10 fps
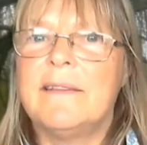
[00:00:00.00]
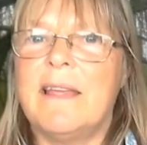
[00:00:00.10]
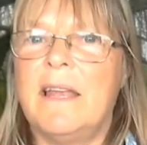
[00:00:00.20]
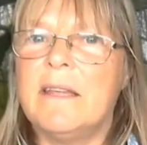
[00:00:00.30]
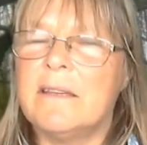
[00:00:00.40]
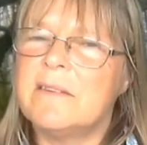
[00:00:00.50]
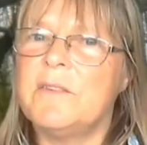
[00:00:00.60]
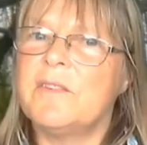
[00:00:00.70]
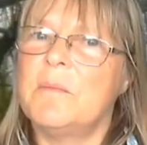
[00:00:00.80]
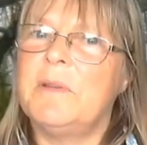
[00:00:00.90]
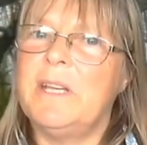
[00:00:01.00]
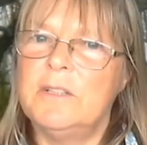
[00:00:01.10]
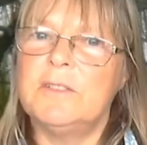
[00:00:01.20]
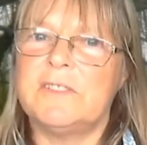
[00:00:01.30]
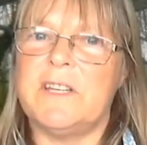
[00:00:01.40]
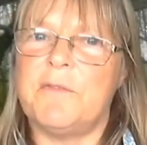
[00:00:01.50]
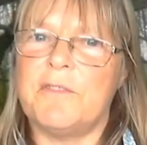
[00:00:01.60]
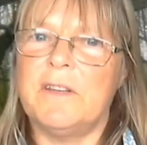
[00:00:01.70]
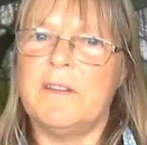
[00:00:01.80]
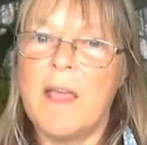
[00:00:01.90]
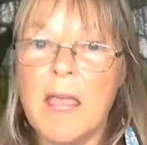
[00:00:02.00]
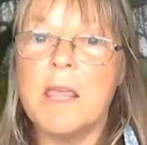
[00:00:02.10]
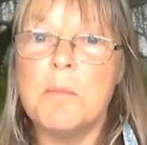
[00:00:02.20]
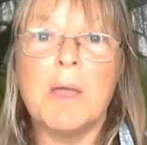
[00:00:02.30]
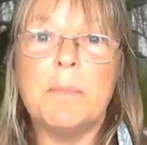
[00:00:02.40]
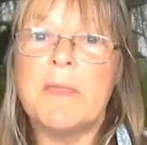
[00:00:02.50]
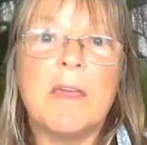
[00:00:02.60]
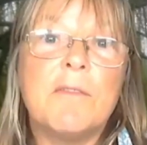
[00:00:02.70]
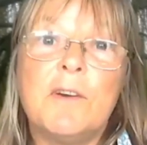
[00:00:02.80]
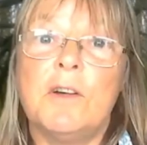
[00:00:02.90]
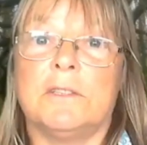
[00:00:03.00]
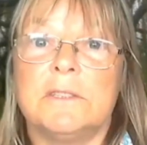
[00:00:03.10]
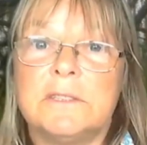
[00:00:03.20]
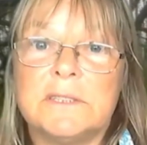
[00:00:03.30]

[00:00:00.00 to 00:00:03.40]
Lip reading: telling us that if somebody looks different, it might be their fault.